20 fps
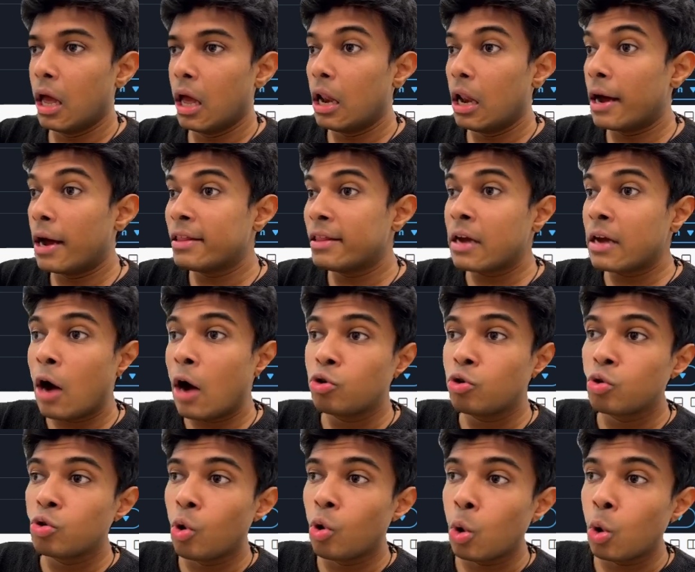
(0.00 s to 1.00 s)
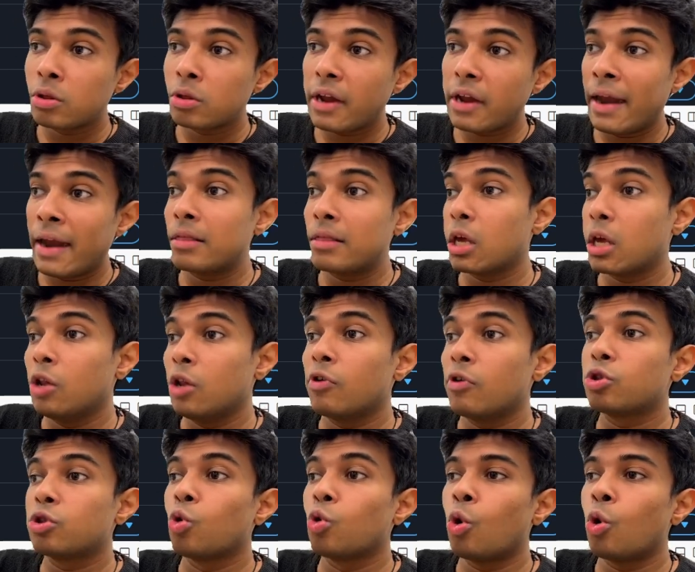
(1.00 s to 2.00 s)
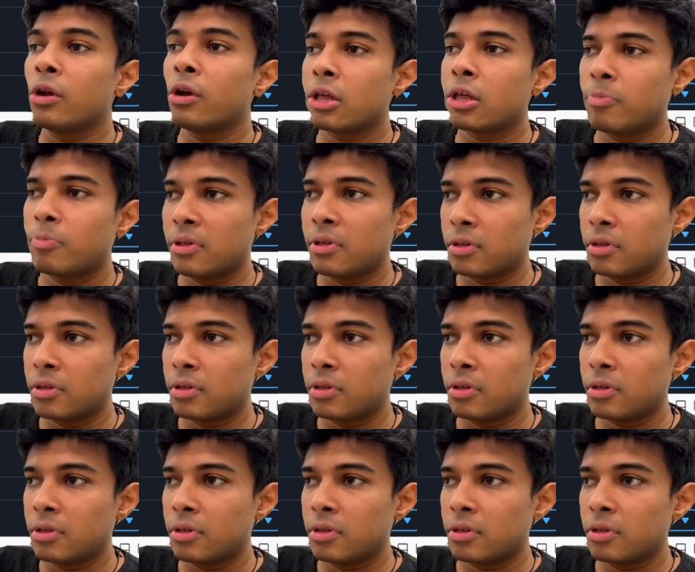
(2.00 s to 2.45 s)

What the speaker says: Learning how to host and scale your Node Express